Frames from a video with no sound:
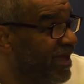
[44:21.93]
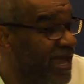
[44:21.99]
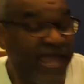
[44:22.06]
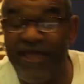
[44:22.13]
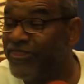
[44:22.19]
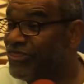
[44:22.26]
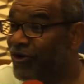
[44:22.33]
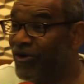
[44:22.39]

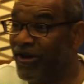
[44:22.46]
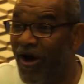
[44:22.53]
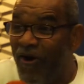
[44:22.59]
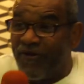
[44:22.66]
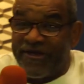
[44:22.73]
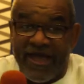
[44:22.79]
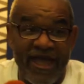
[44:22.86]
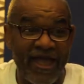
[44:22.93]
He thought,
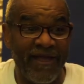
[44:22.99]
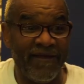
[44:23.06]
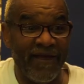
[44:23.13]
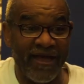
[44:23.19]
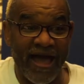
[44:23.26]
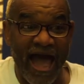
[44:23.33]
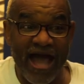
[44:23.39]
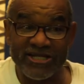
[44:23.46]
okay,
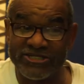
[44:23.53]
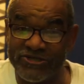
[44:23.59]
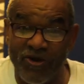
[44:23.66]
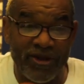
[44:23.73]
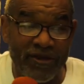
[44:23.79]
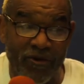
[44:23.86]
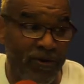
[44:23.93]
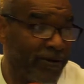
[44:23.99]
I
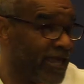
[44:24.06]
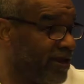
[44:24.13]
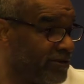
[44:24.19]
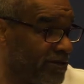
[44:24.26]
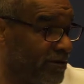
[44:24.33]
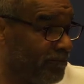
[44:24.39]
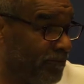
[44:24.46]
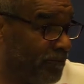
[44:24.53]
surely gonna
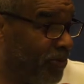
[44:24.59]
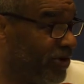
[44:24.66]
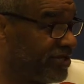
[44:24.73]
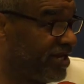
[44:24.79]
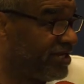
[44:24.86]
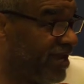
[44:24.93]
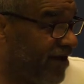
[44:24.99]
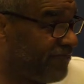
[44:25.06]
get to put
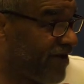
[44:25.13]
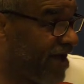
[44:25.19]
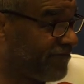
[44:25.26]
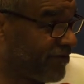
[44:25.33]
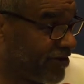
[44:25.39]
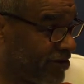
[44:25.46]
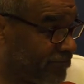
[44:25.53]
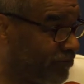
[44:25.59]
to death
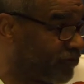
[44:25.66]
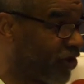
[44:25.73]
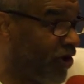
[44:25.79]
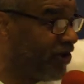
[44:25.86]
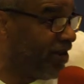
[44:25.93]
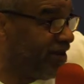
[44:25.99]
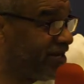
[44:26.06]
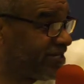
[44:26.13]
after
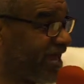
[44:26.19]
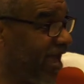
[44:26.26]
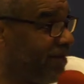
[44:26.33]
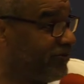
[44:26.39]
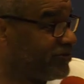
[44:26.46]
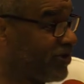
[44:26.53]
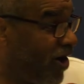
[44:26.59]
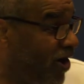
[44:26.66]
turning the
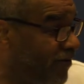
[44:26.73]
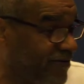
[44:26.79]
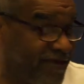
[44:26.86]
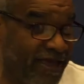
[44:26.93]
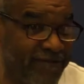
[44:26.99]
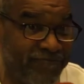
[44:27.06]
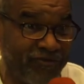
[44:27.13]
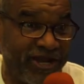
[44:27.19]
tables off,
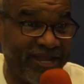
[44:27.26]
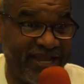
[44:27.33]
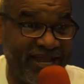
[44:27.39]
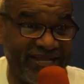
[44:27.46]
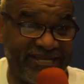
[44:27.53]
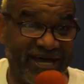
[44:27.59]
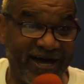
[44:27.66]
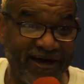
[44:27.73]
getting rid of
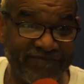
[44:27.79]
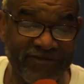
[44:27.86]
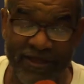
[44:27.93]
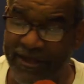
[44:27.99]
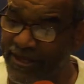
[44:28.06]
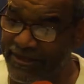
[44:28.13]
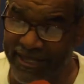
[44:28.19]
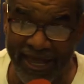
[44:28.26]
the dubs."
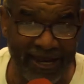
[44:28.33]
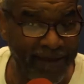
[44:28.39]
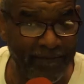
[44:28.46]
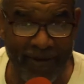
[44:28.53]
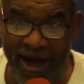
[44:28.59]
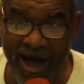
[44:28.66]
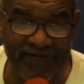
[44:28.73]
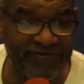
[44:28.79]
They didn't
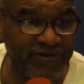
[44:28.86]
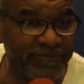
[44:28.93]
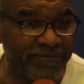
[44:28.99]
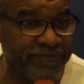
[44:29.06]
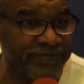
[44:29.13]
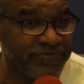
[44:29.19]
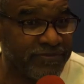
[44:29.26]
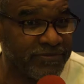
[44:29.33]
bother him.